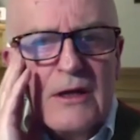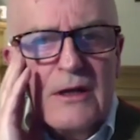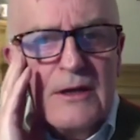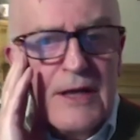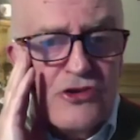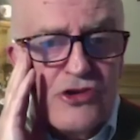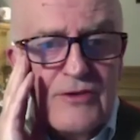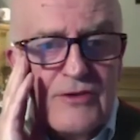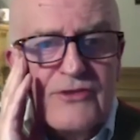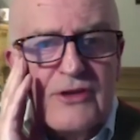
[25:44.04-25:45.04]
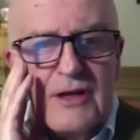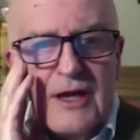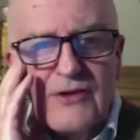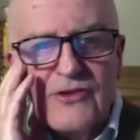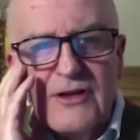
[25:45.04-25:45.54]
Nature is
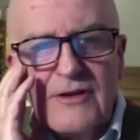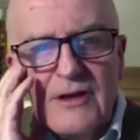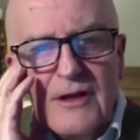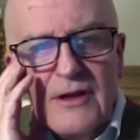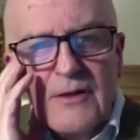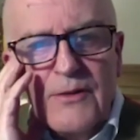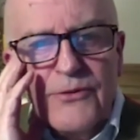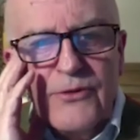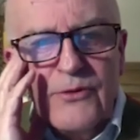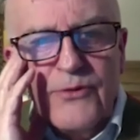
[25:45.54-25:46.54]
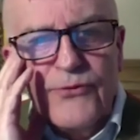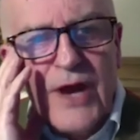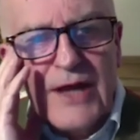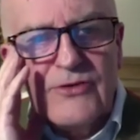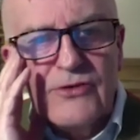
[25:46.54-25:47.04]
connected through the
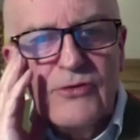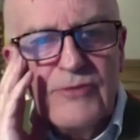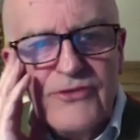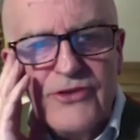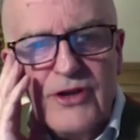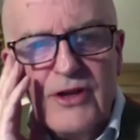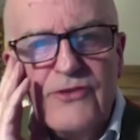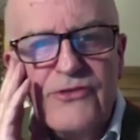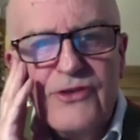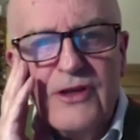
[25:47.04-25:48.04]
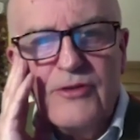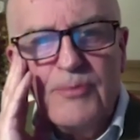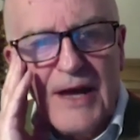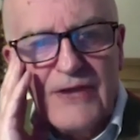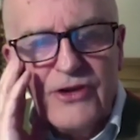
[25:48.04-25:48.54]
fractal resonance and
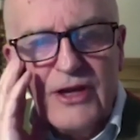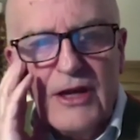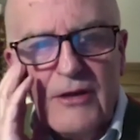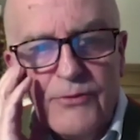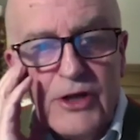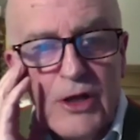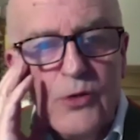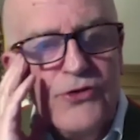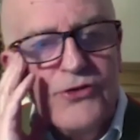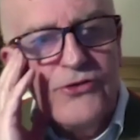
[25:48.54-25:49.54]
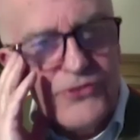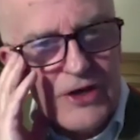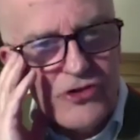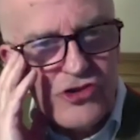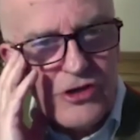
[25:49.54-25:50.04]
patterning of the golden
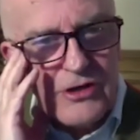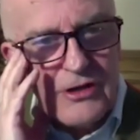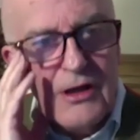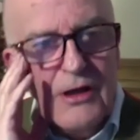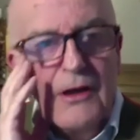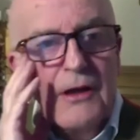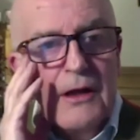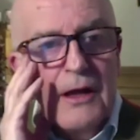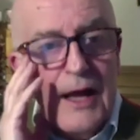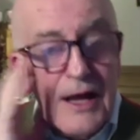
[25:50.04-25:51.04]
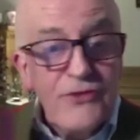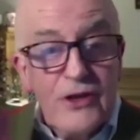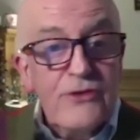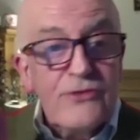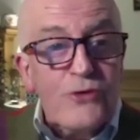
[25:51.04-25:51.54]
section, as
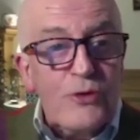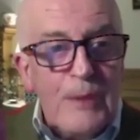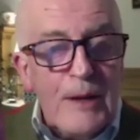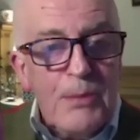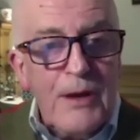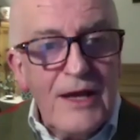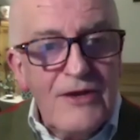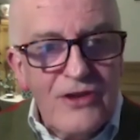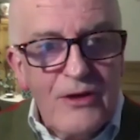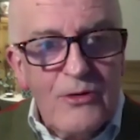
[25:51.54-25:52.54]
understood by Plato.